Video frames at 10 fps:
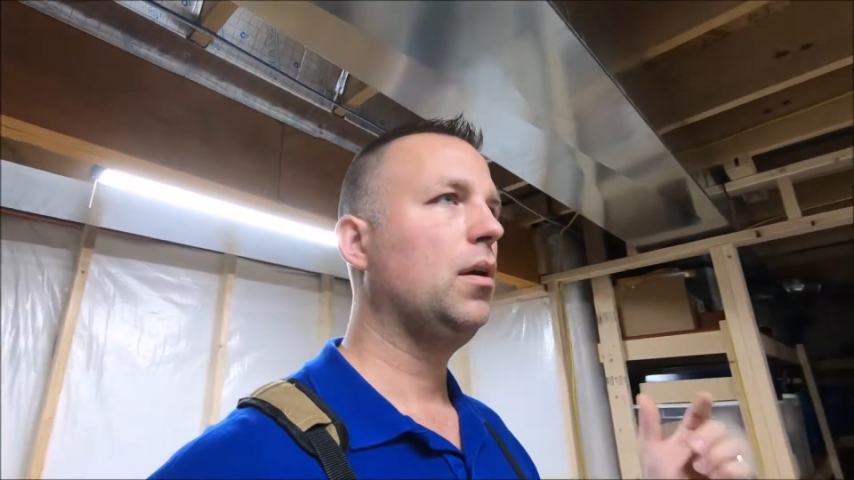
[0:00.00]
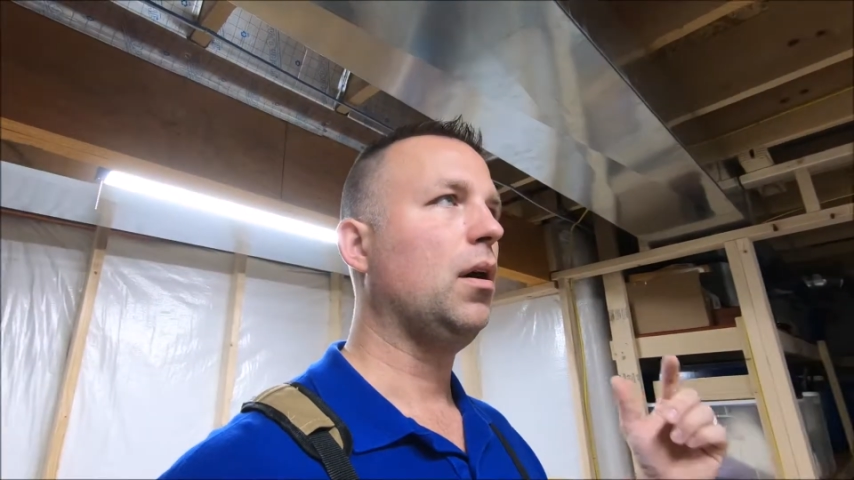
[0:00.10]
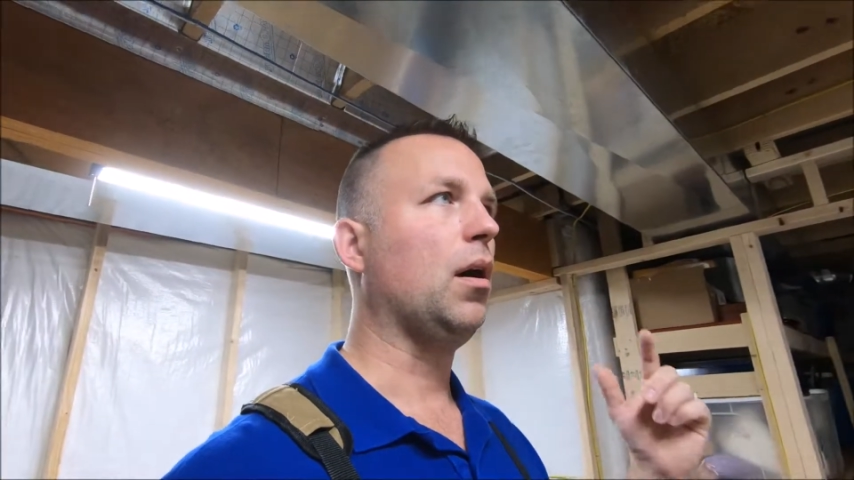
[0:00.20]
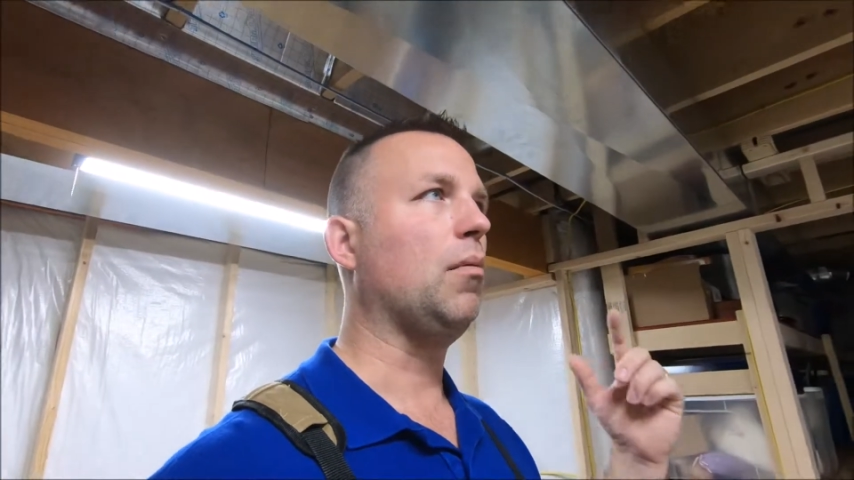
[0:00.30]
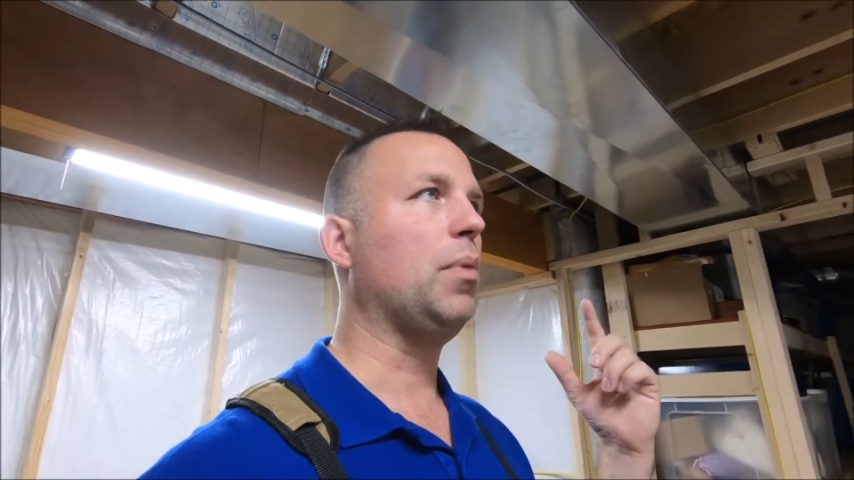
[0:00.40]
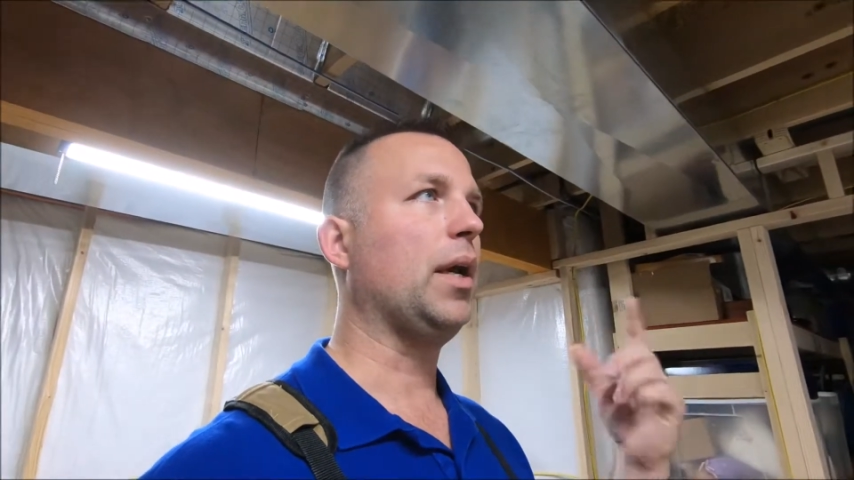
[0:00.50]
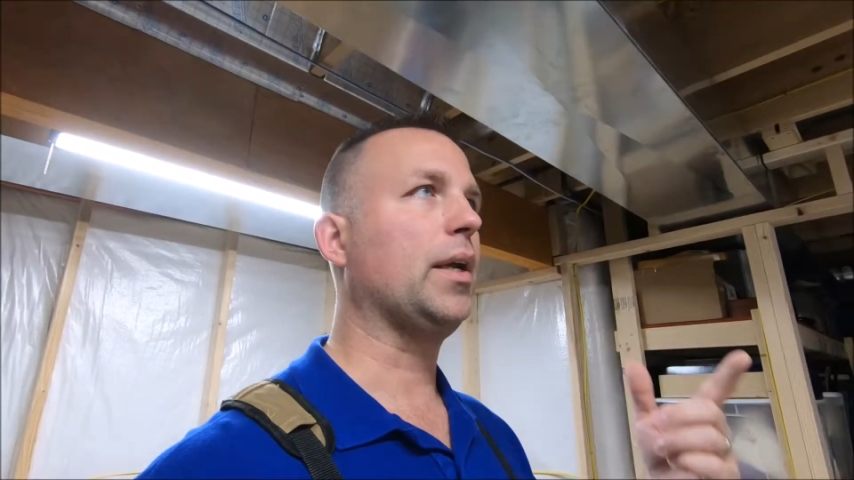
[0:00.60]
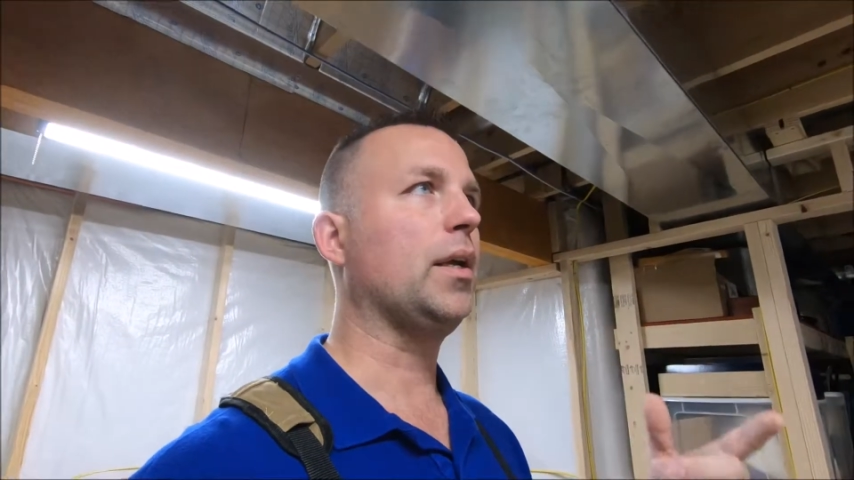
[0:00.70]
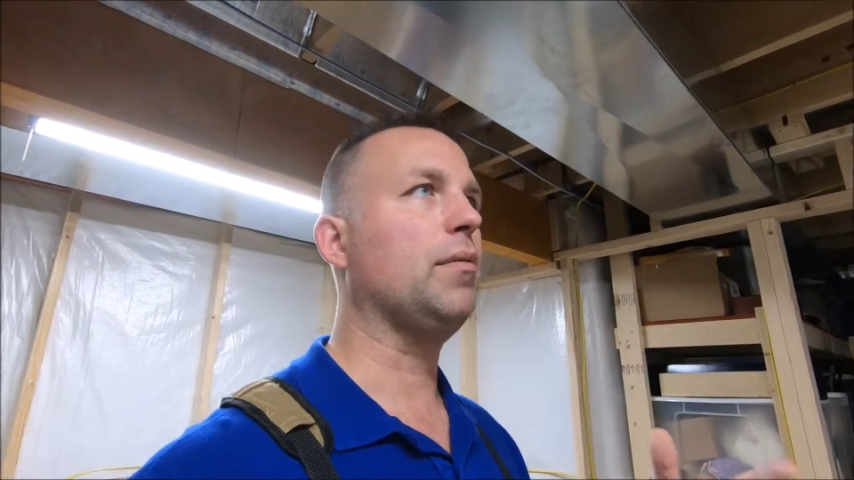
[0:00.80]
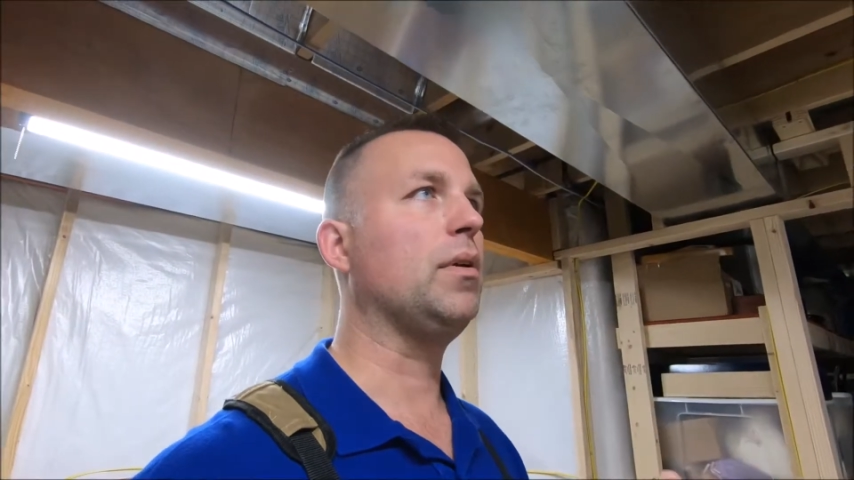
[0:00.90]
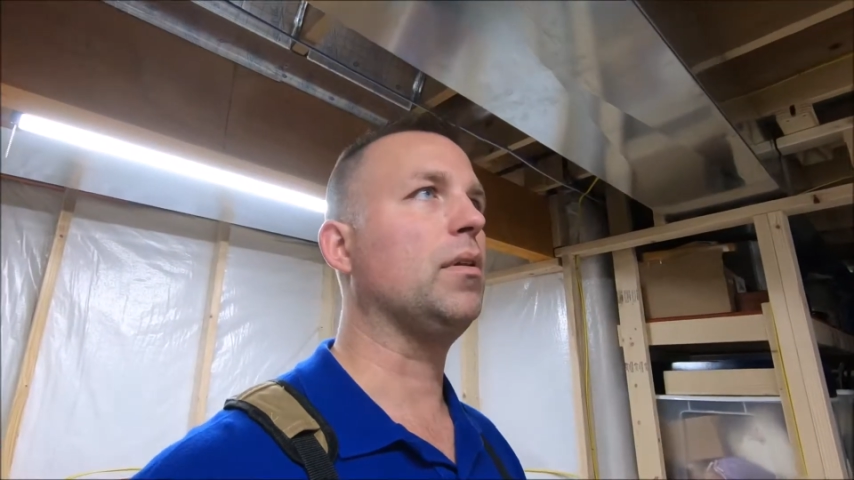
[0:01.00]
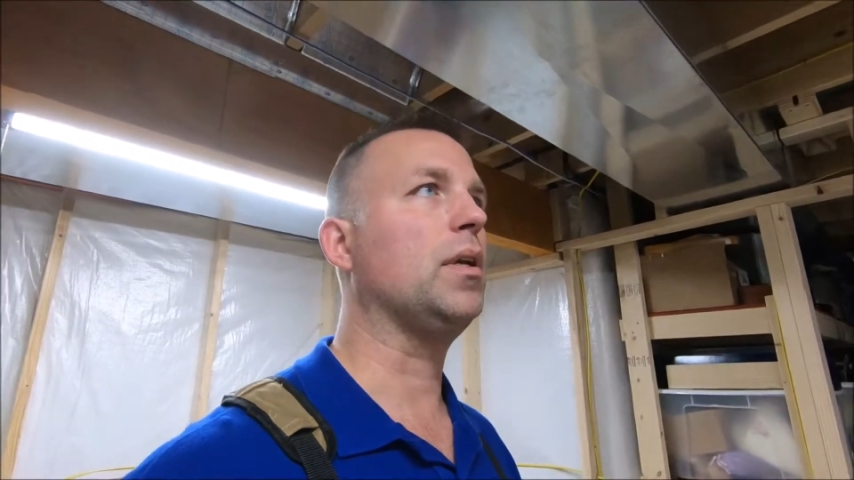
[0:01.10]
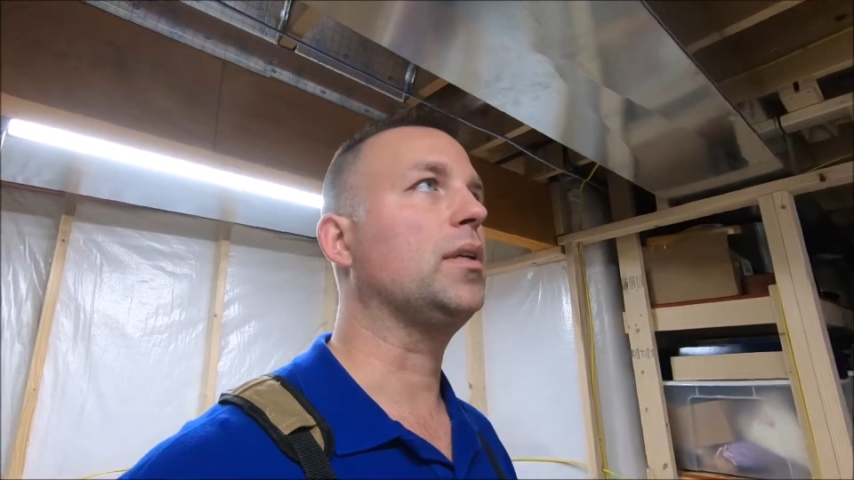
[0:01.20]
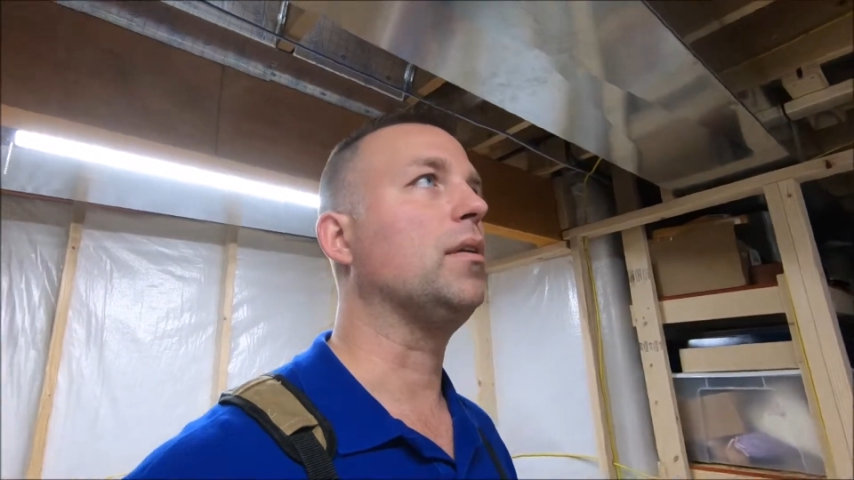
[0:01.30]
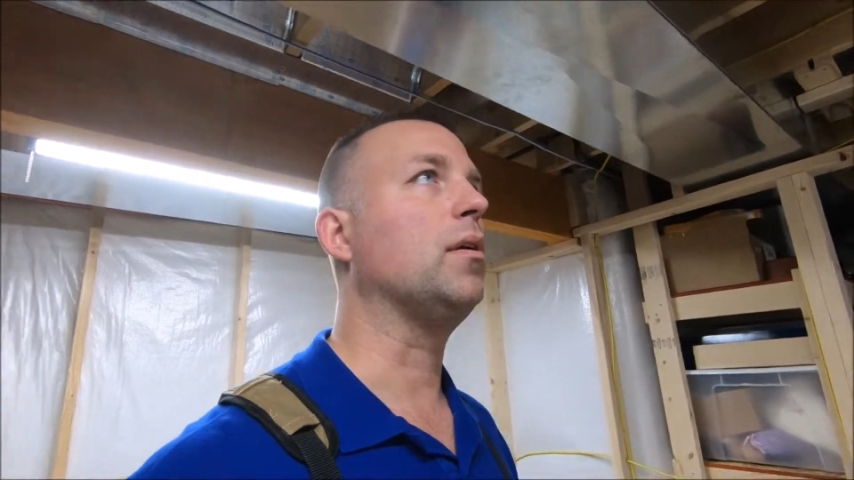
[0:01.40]
But I can give you a
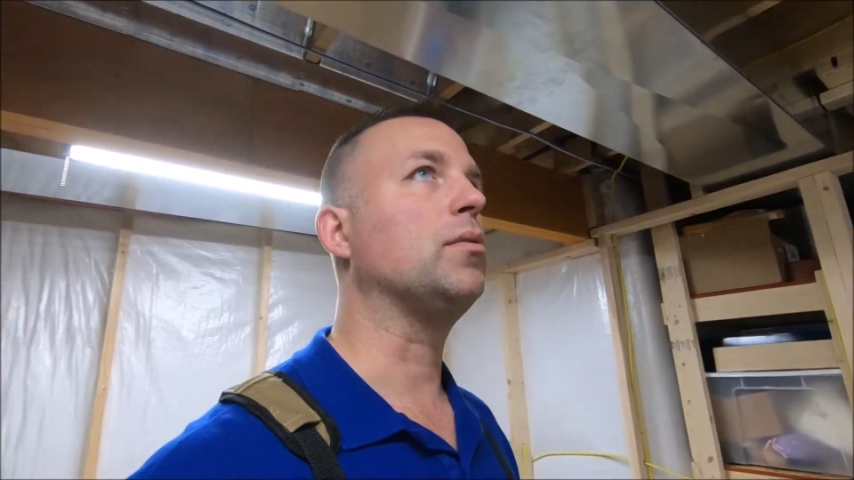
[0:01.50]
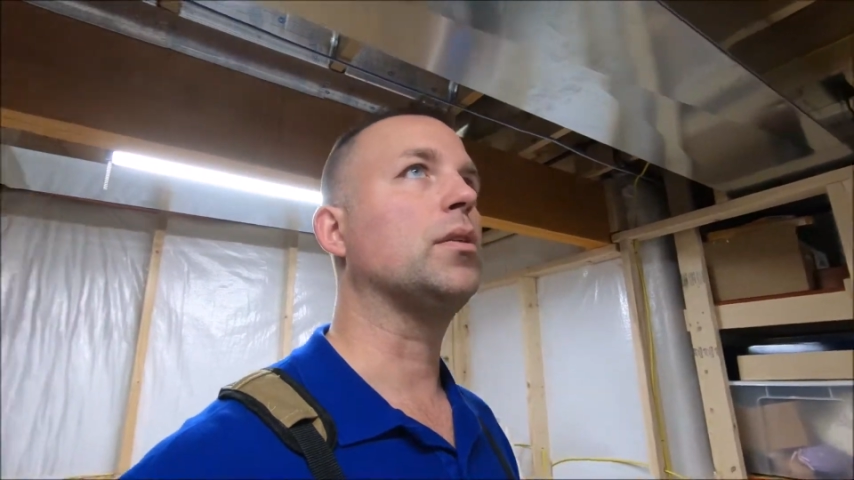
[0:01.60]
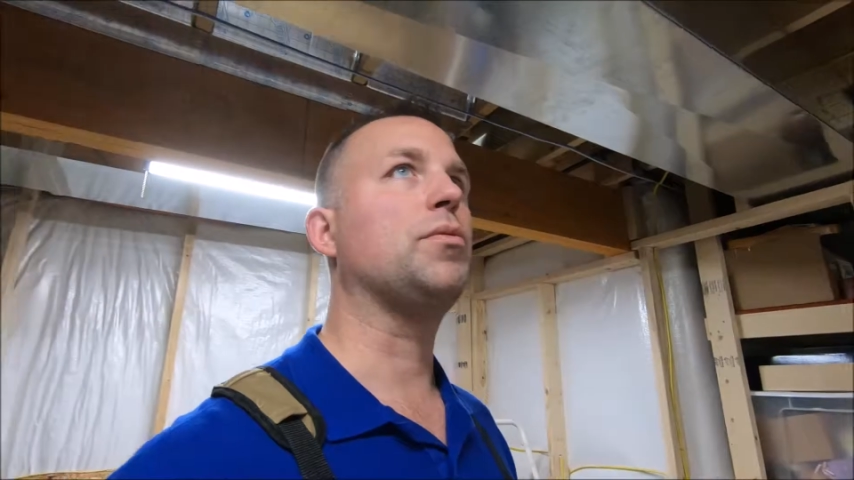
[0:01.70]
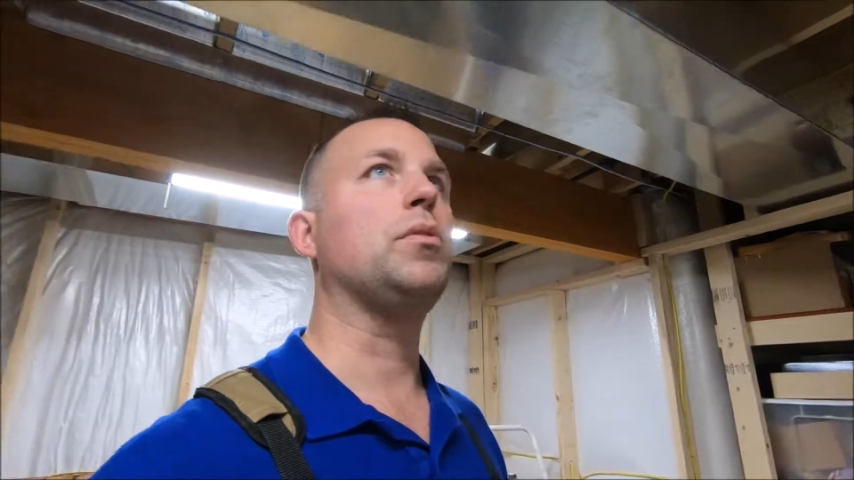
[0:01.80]
link to those if